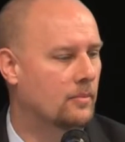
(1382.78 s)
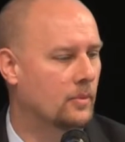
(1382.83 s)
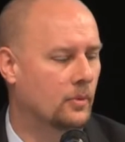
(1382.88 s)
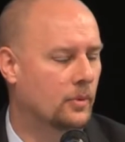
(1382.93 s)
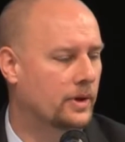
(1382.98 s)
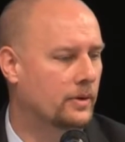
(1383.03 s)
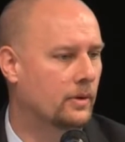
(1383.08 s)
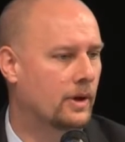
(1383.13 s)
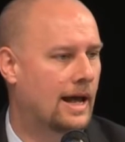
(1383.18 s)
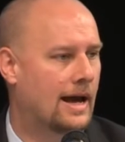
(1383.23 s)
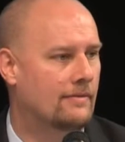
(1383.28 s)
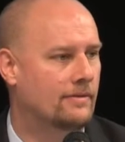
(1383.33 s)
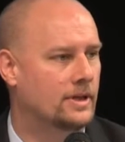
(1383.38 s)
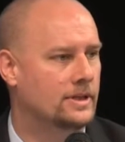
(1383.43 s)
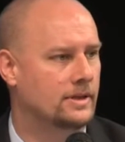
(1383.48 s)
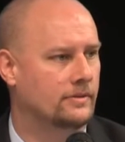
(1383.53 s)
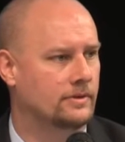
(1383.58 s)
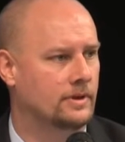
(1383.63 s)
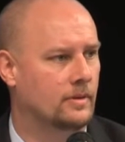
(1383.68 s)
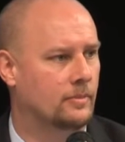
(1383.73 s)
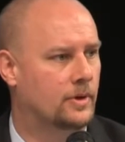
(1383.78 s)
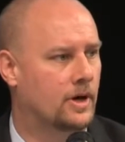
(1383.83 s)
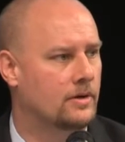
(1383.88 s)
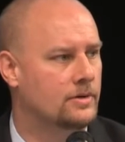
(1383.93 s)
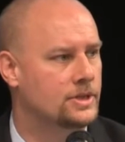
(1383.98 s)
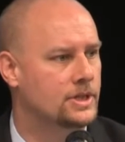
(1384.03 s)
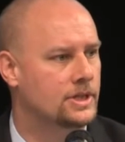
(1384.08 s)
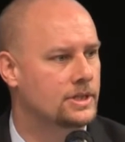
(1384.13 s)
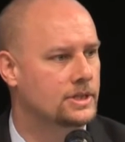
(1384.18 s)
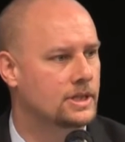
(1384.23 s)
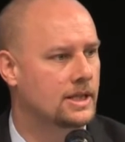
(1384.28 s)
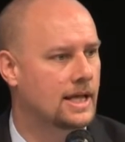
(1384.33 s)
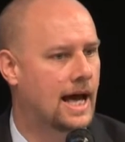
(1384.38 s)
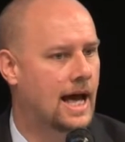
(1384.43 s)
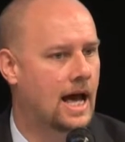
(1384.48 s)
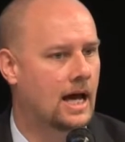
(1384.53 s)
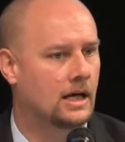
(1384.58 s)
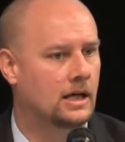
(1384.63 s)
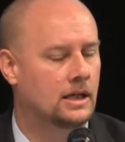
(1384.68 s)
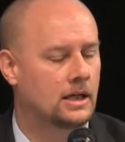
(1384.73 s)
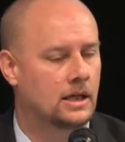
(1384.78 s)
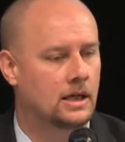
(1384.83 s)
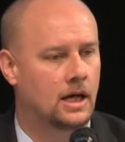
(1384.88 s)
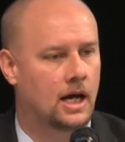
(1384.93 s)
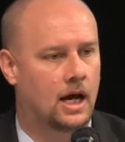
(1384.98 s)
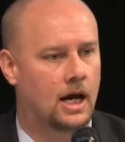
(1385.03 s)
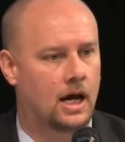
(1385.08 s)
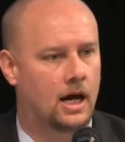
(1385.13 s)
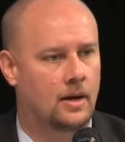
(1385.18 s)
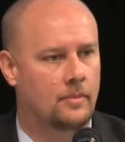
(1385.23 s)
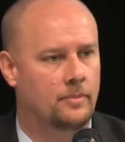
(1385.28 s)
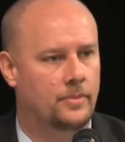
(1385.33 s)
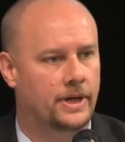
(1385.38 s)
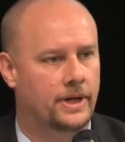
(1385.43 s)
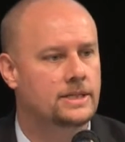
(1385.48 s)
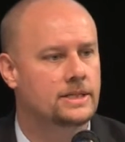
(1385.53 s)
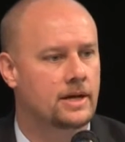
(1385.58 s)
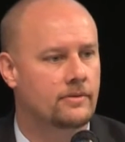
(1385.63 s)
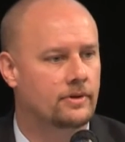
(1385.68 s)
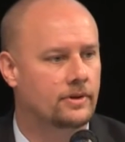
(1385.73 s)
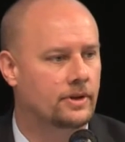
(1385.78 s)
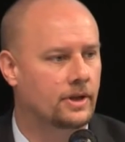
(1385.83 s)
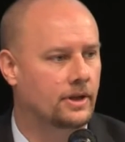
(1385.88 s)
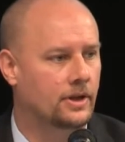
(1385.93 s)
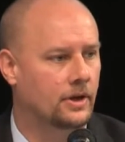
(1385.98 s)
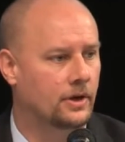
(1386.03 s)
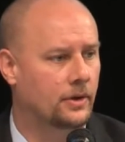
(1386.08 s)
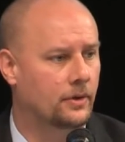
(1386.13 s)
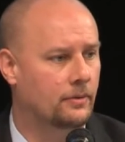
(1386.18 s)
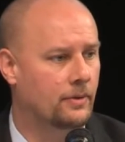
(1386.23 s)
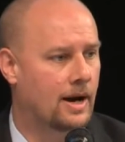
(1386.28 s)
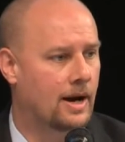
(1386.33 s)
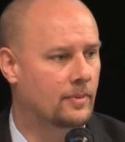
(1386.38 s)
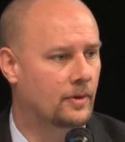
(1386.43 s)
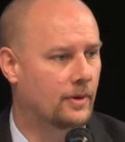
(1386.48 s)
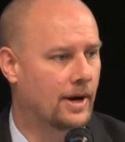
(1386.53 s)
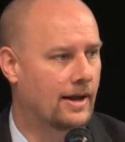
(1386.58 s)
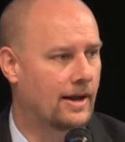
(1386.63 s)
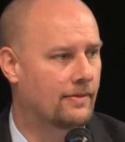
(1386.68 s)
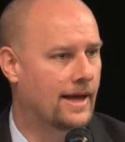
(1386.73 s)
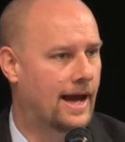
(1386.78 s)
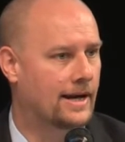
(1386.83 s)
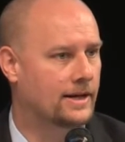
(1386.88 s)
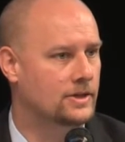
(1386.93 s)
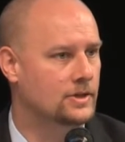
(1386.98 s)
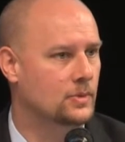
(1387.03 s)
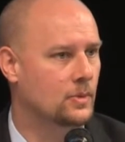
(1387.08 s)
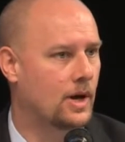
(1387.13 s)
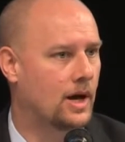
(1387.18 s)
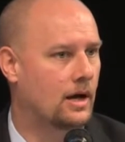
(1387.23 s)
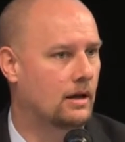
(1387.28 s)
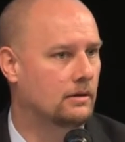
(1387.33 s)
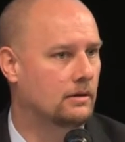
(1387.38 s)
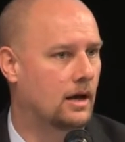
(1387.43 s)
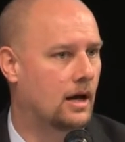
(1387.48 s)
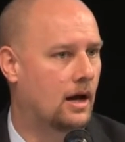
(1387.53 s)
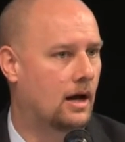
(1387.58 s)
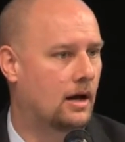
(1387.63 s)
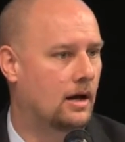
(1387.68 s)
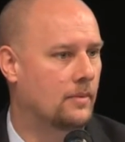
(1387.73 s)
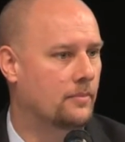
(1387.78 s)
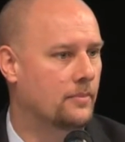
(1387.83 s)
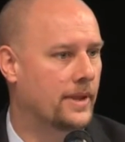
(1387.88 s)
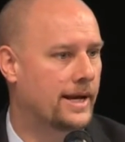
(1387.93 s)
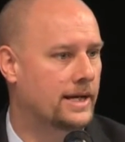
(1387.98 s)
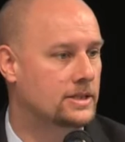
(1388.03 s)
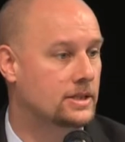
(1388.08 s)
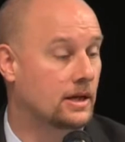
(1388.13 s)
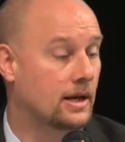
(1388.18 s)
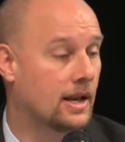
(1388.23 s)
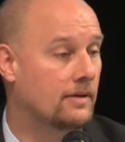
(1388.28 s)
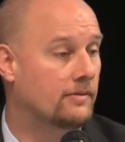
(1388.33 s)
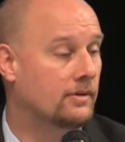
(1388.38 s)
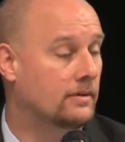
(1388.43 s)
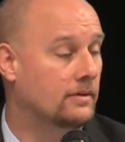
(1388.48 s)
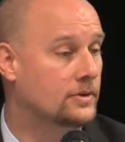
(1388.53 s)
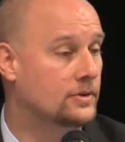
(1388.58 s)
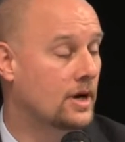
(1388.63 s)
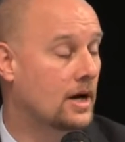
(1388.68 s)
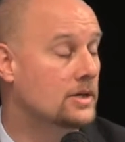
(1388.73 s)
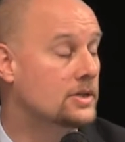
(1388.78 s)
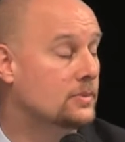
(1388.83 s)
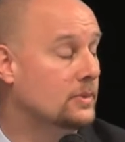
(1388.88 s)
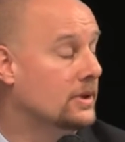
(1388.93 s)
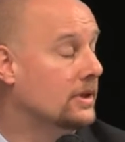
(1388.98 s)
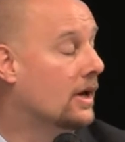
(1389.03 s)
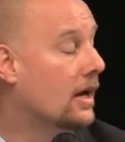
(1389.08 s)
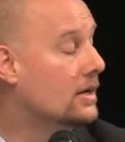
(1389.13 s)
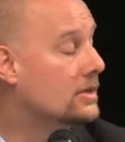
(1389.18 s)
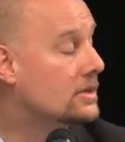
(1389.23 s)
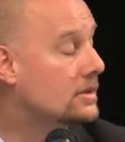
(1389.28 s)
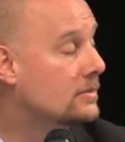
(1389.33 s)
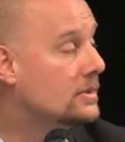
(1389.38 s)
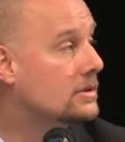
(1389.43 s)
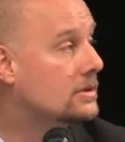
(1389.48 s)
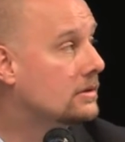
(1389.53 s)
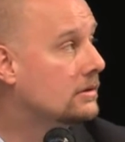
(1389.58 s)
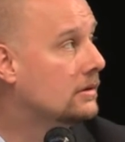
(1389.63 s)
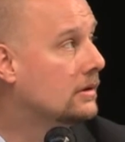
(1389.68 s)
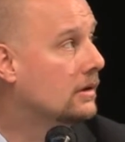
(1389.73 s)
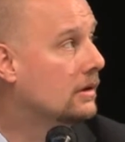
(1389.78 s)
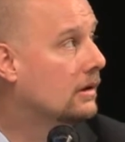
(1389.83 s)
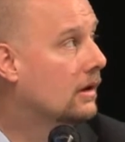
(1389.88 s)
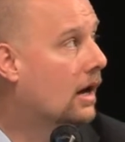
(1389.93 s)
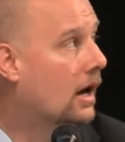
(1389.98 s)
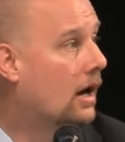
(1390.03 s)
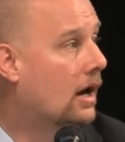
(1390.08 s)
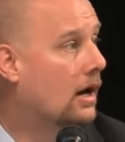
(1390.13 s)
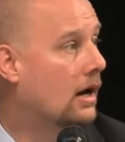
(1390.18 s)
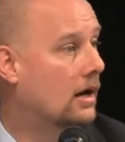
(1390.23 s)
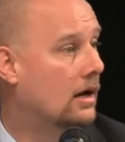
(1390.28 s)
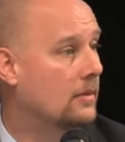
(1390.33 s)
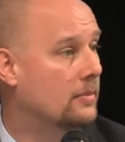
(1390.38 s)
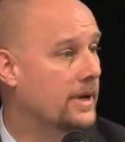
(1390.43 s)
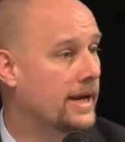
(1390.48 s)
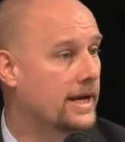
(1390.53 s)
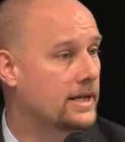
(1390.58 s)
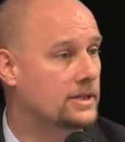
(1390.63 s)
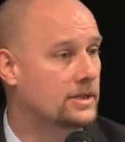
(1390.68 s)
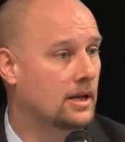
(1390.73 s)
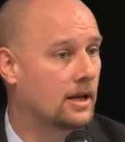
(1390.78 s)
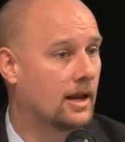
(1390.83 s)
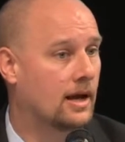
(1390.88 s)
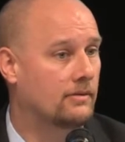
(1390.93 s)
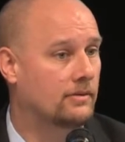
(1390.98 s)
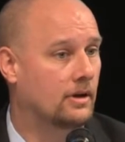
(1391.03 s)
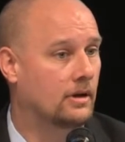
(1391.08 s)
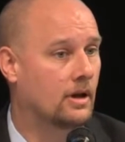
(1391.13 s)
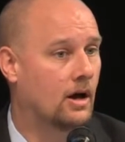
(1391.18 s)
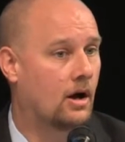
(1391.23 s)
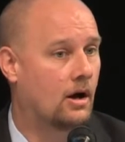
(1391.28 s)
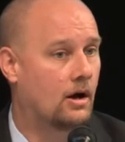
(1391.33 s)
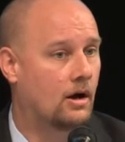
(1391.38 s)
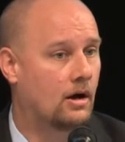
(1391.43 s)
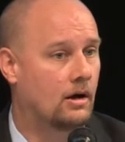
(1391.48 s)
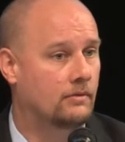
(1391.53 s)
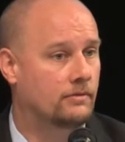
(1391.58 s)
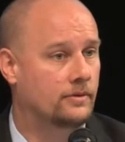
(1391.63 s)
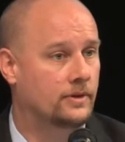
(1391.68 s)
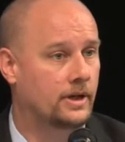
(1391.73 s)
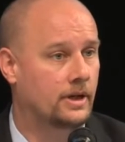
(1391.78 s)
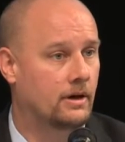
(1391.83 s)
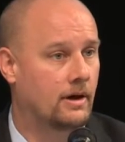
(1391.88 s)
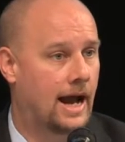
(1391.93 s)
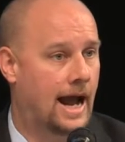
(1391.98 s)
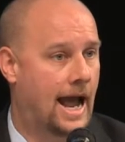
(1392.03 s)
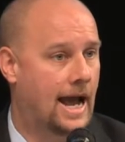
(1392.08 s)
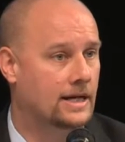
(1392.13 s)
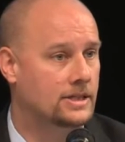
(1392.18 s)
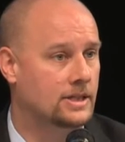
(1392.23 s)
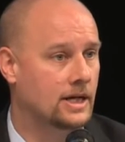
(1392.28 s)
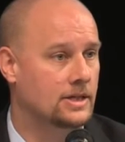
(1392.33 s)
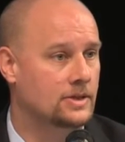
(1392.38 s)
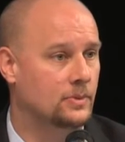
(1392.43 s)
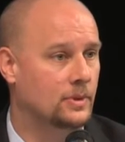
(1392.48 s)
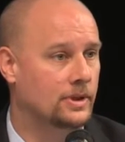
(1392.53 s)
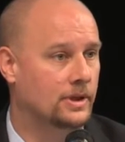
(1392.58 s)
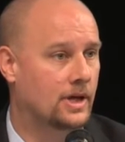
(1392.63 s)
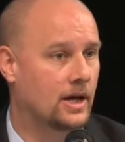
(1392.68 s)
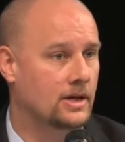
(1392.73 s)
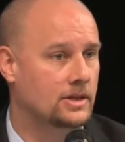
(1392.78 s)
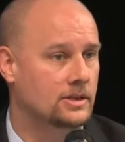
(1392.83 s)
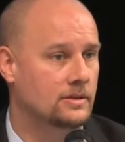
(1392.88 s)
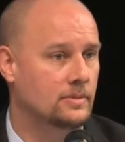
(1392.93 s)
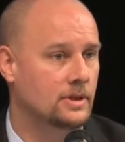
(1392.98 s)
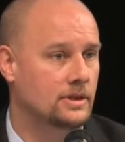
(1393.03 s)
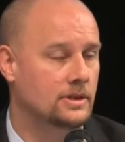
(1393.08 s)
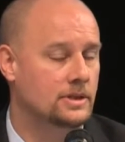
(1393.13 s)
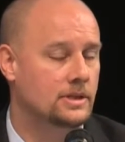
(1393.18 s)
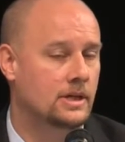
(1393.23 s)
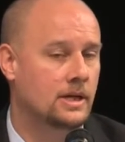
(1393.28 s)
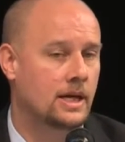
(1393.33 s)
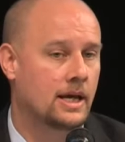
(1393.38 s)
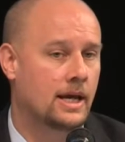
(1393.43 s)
We all have our different approaches to that. But it's everything that you can wrap around that as well. It's a level of trust with customers. It's a level of access with customers.